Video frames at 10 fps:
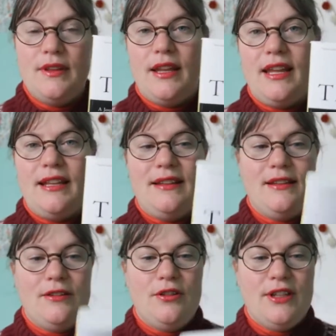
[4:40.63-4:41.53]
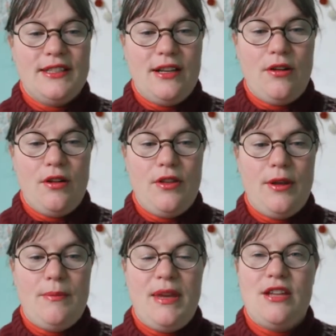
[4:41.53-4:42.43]
it looks at all
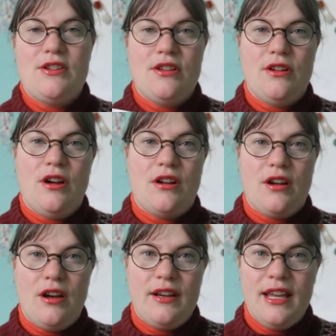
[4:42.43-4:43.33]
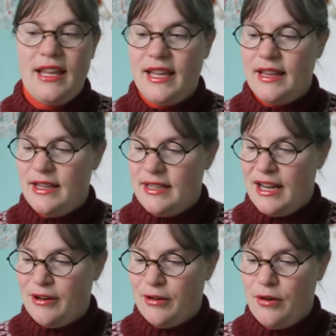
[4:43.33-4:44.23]
the major arcana in the
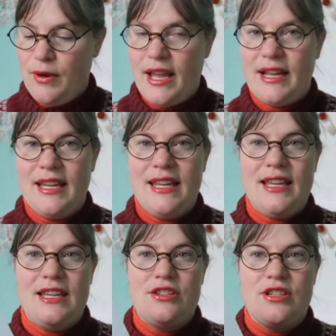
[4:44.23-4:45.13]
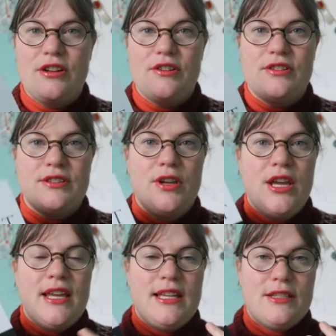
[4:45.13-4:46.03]
tarot, and he shares
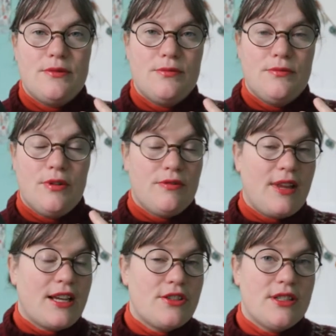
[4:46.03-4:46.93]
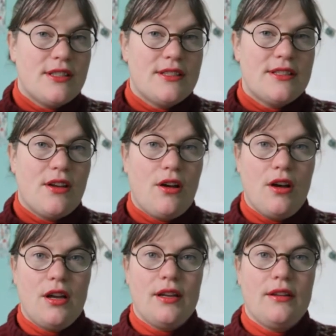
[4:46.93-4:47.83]
his reflections
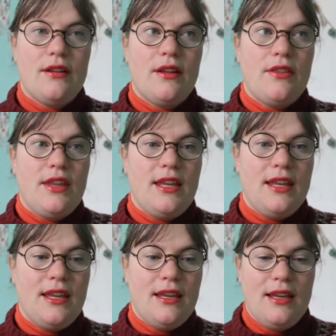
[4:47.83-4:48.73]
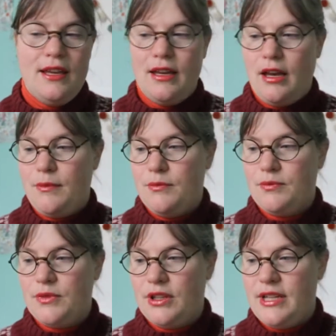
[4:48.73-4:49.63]
on the
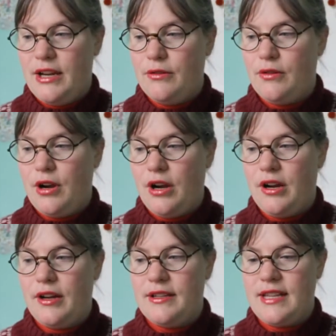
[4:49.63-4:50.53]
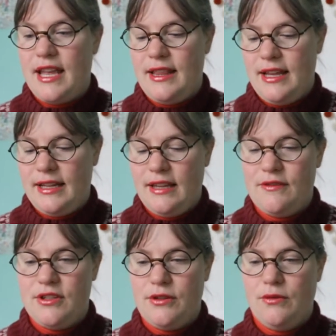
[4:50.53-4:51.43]
tarot cards, and then
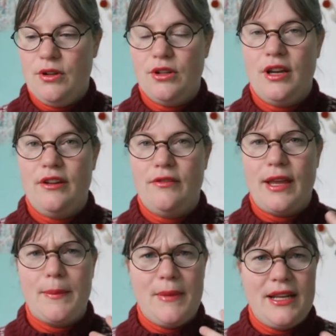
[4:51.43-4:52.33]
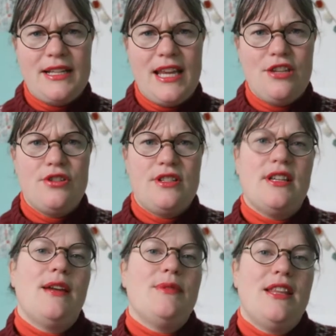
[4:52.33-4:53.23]
gives you a lot of like meditation
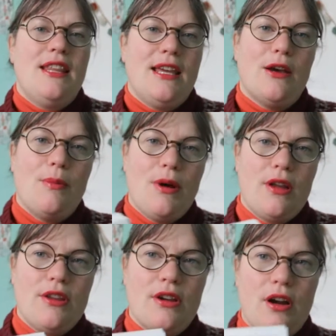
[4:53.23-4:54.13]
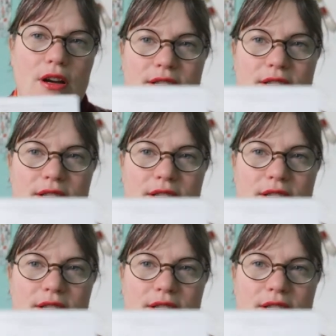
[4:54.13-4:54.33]
time to think upon the cards